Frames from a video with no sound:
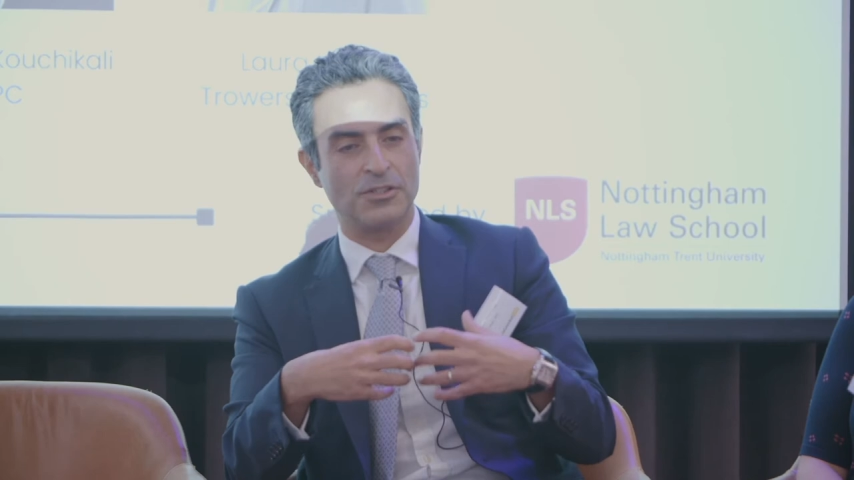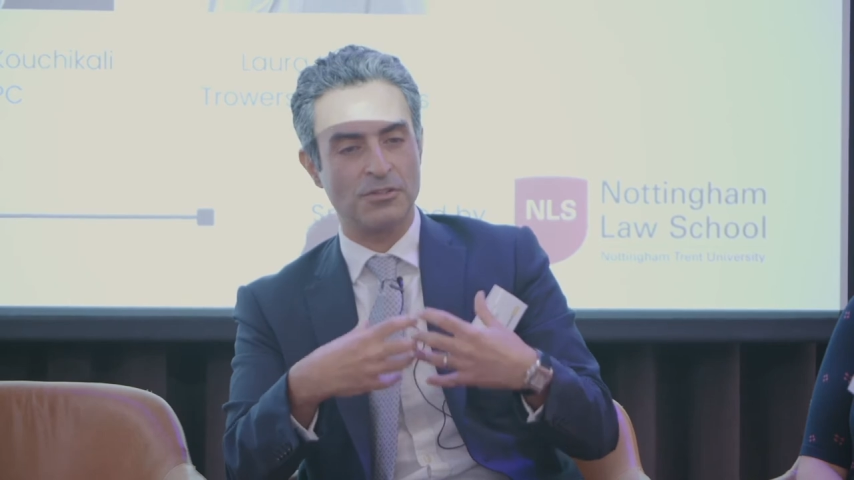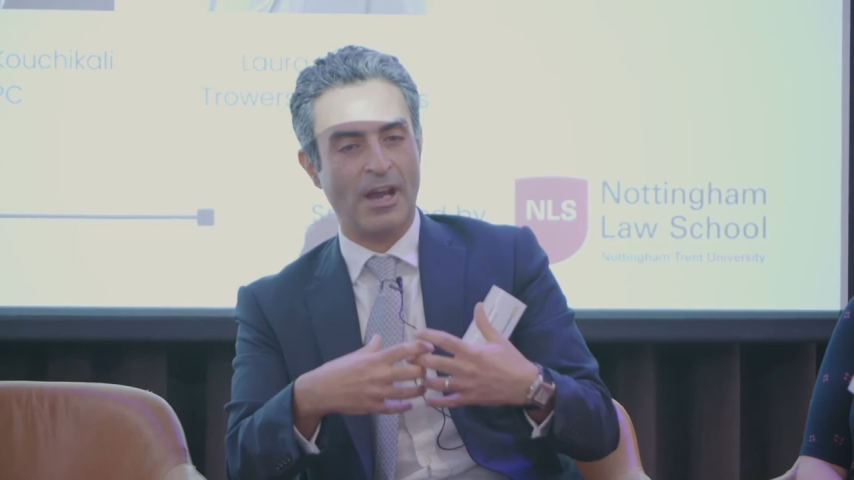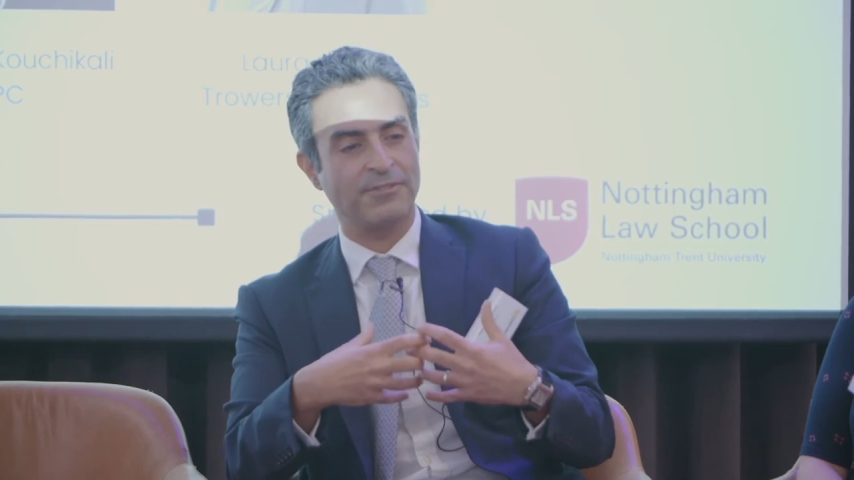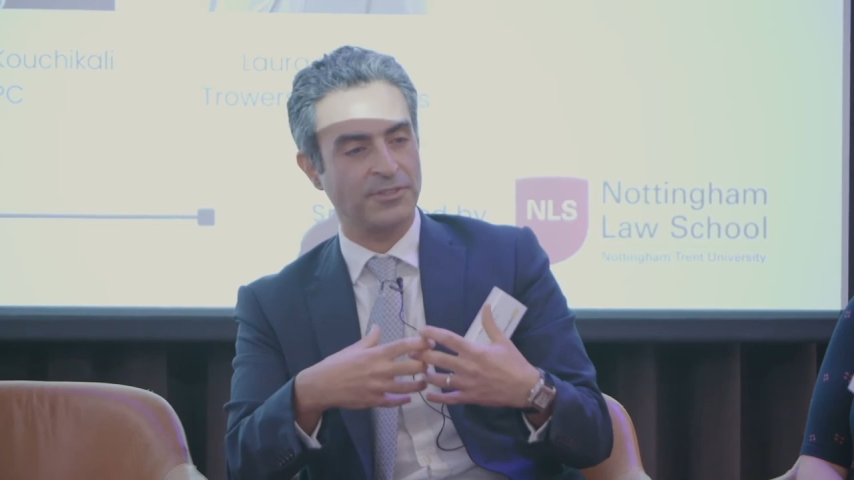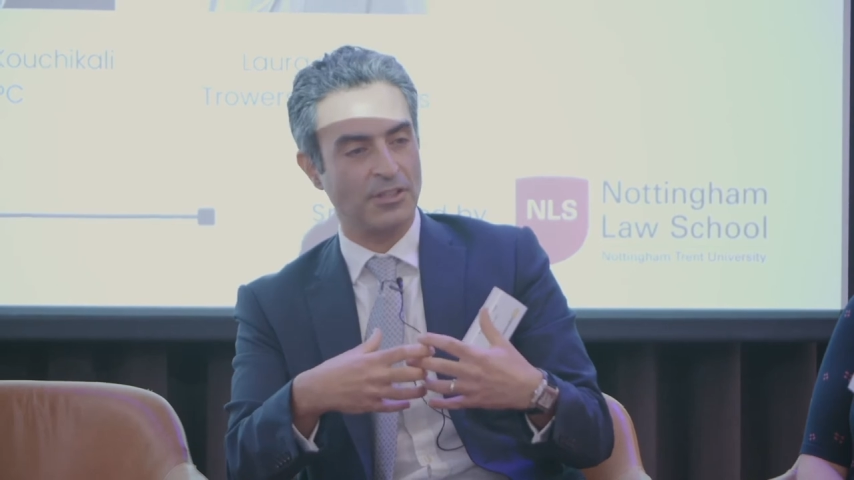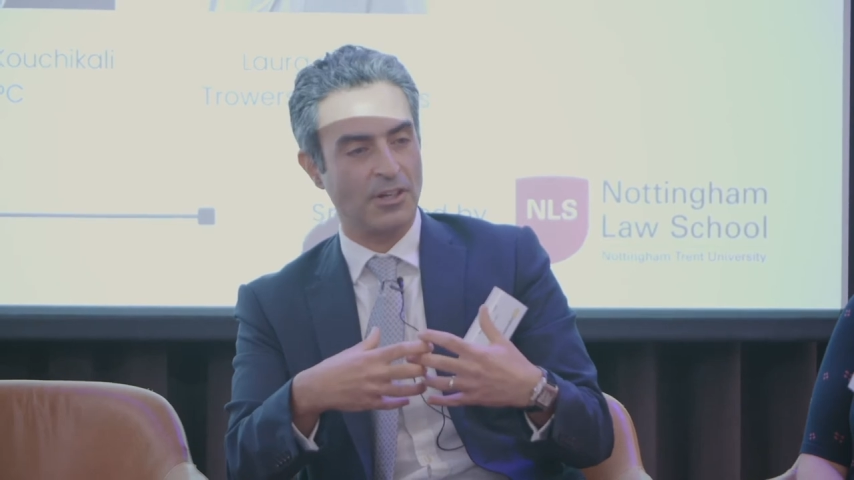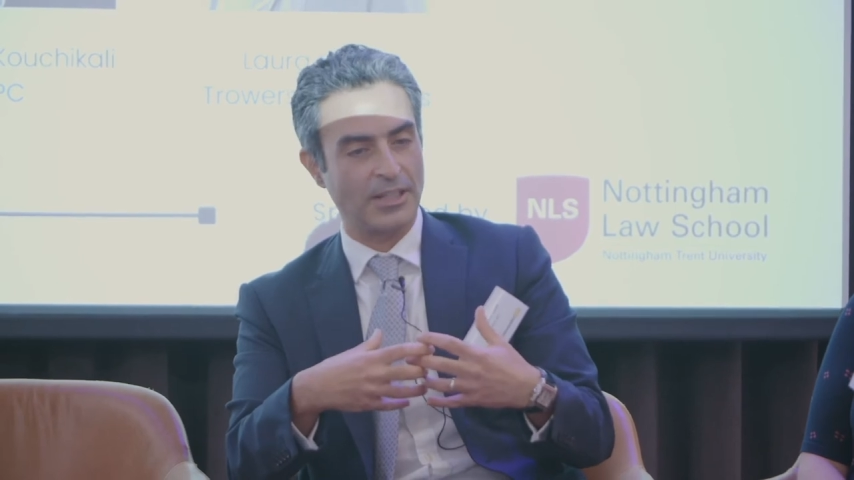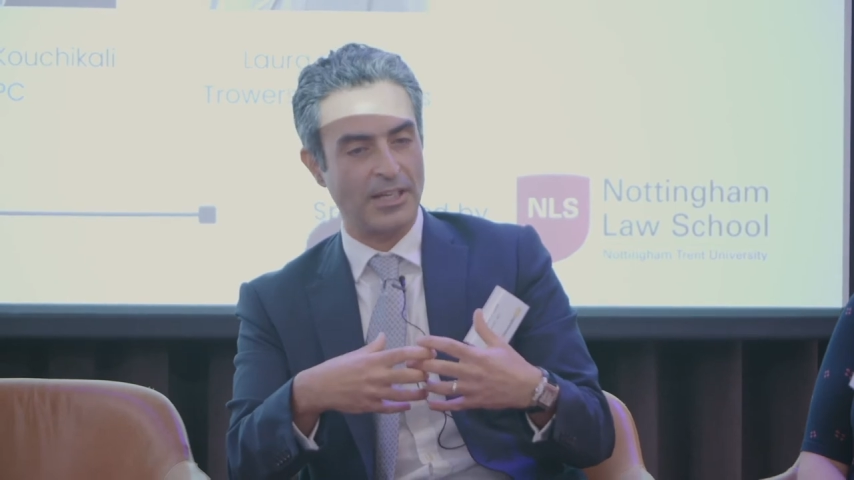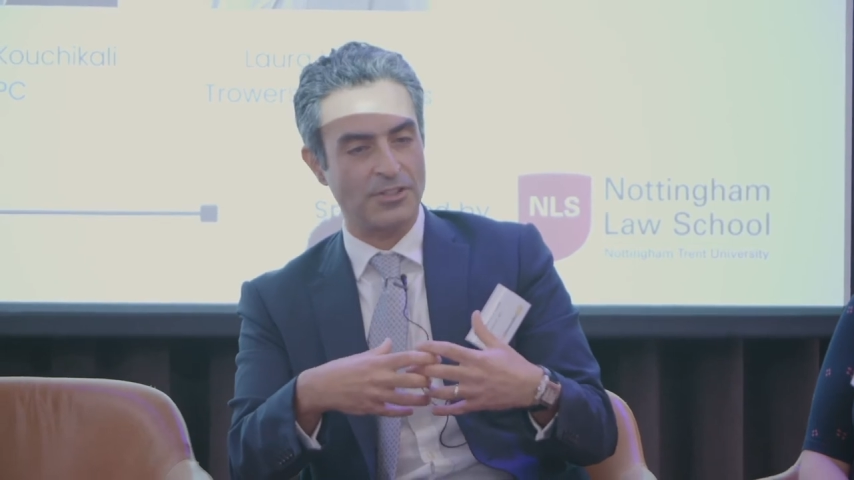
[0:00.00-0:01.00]
you have to
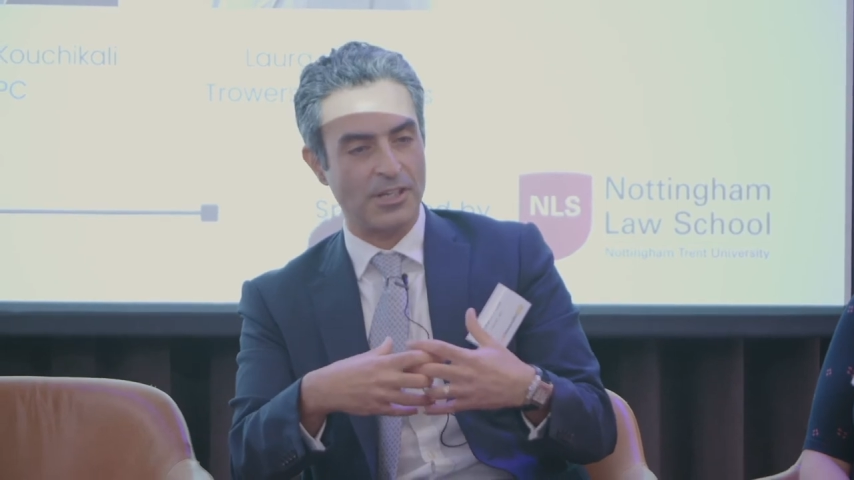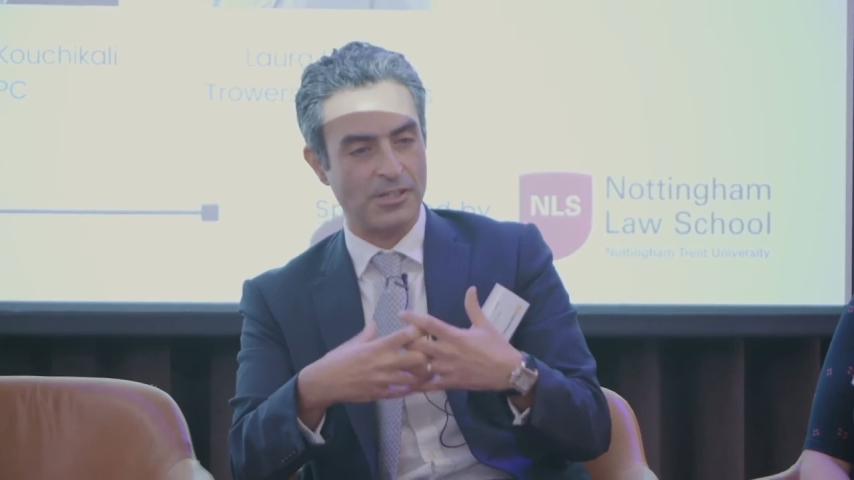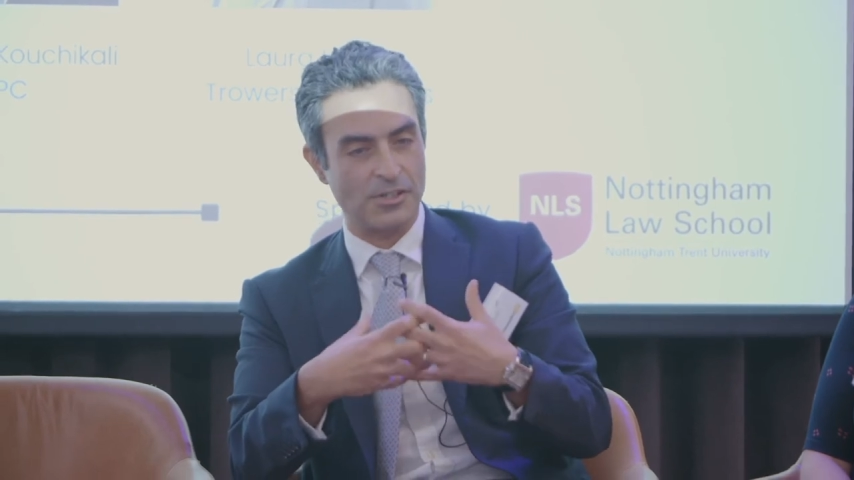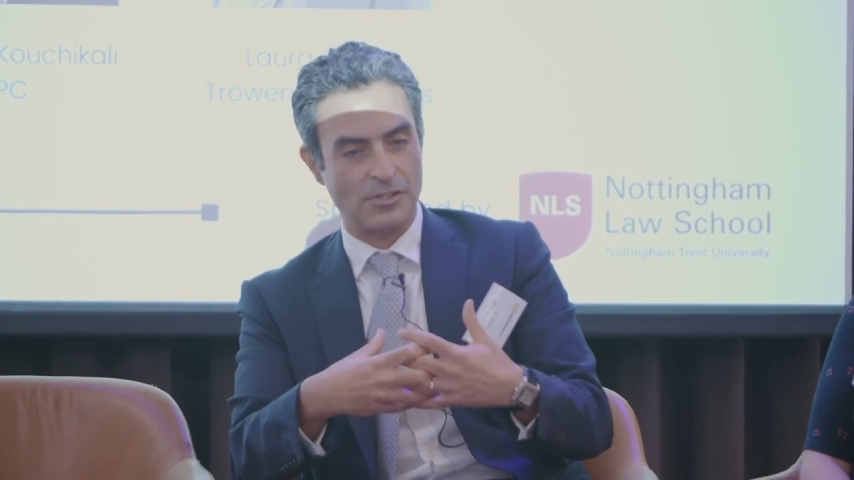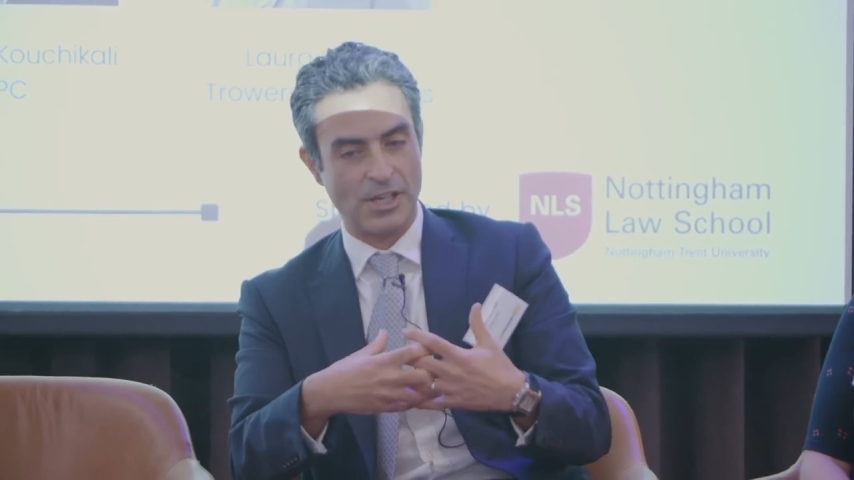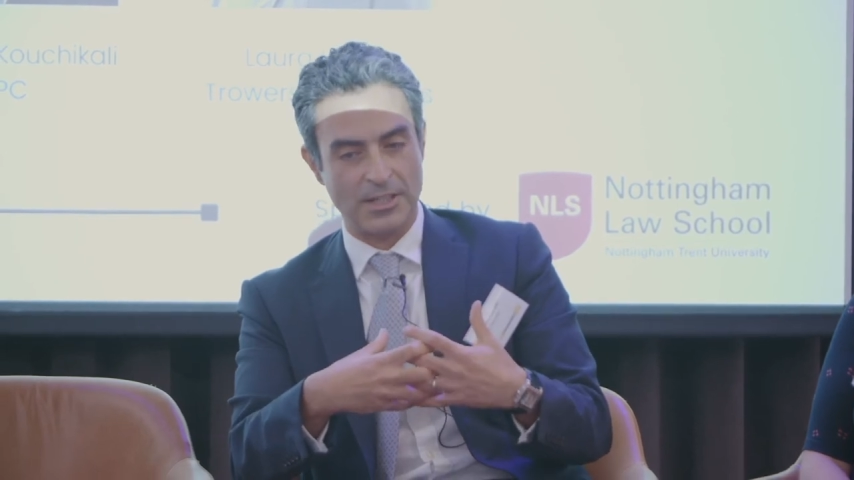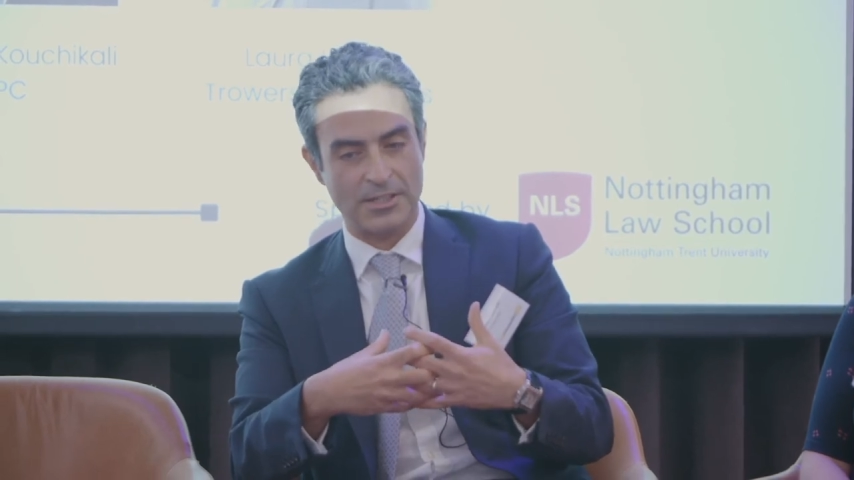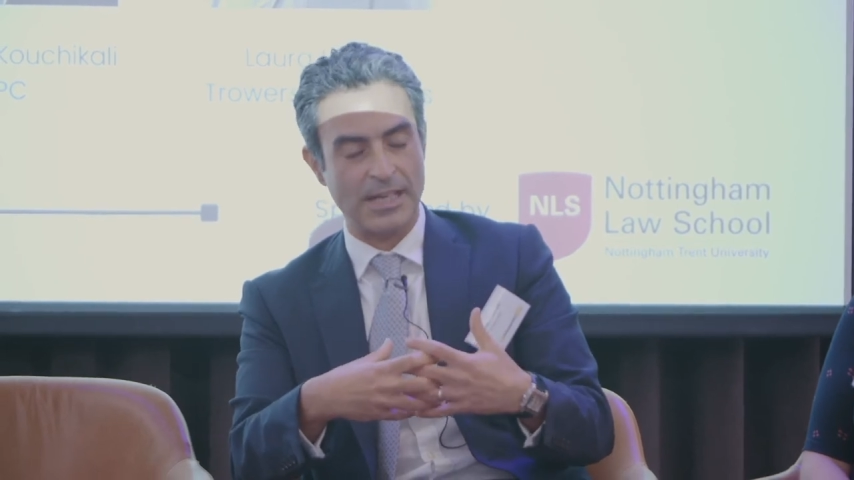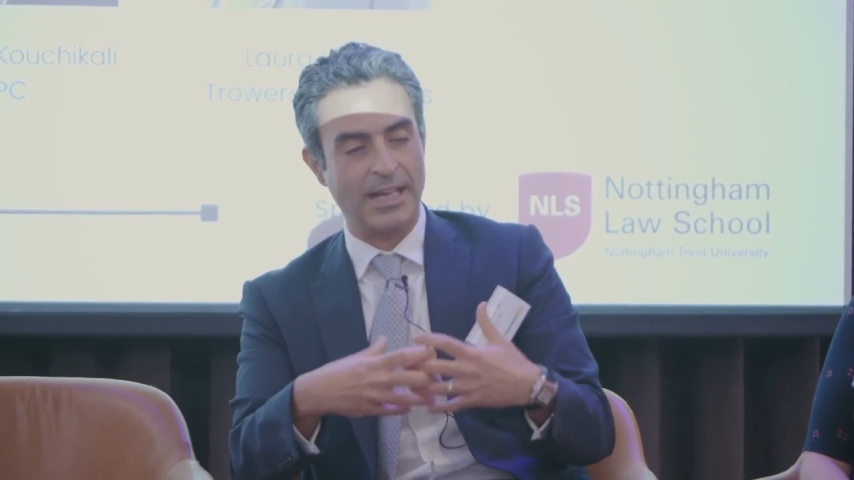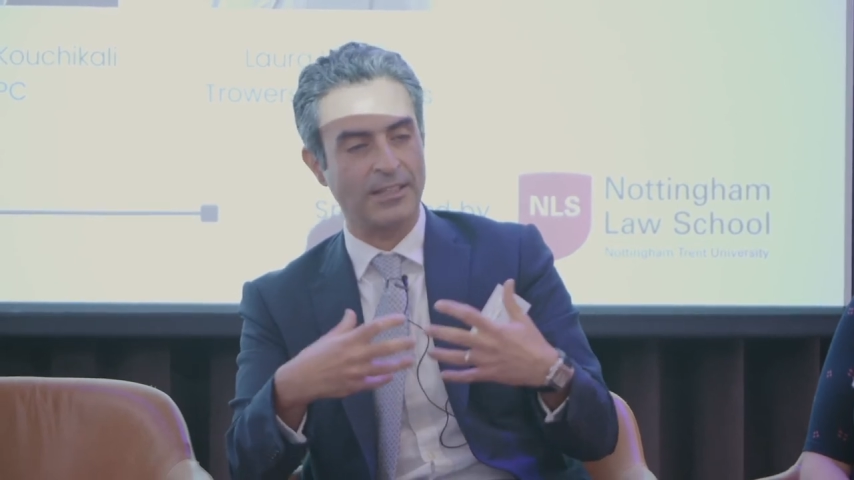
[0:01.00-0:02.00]
guard that jealously.